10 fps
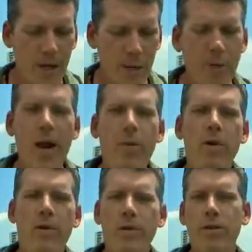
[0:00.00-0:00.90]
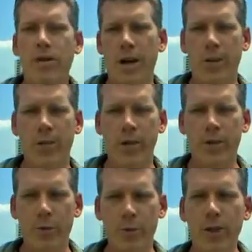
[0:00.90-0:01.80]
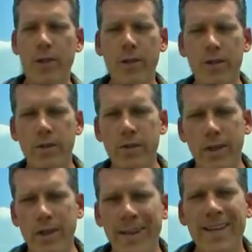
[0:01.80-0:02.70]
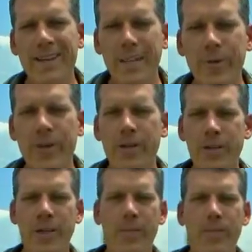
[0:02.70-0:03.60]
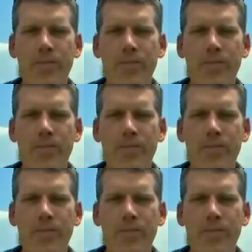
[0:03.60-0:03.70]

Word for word: So maybe this is the time for us to really uh, think seriously